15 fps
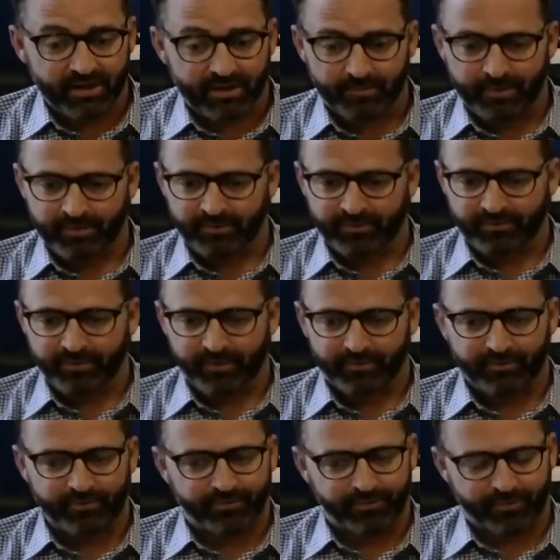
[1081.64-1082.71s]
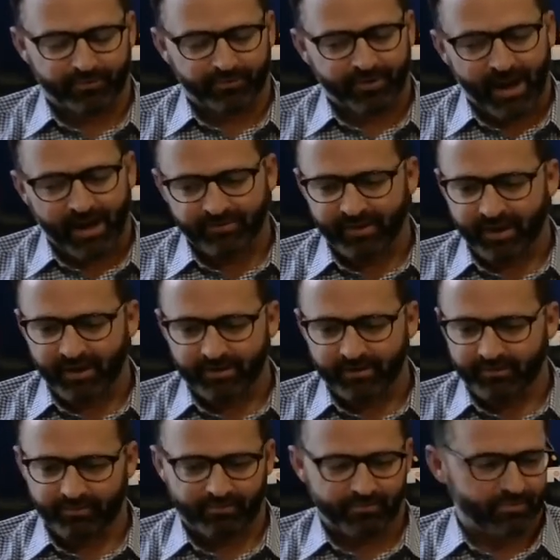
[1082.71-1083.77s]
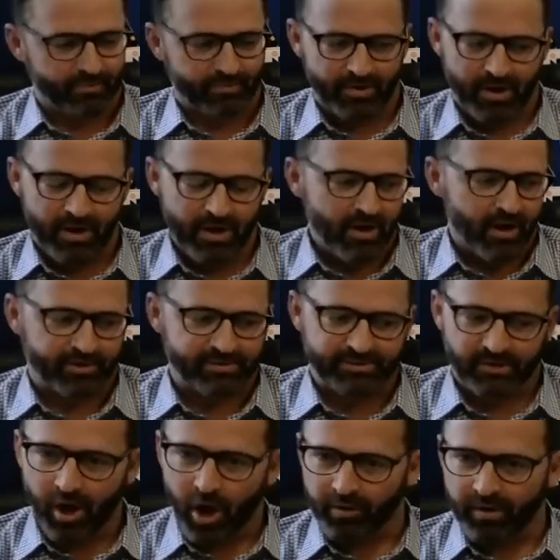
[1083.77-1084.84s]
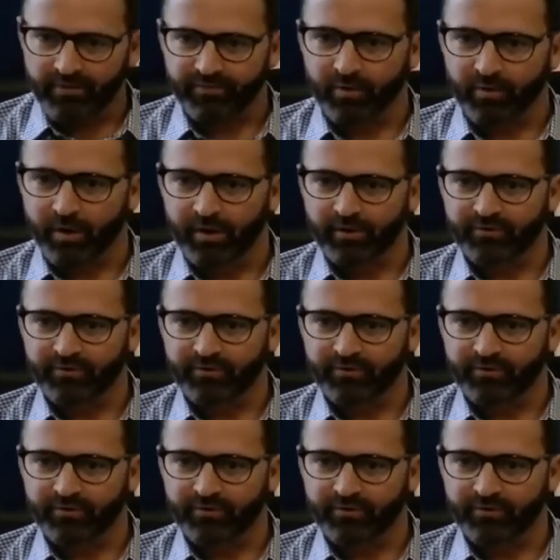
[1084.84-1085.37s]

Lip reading: I mean, there's guys that are still hungry for work.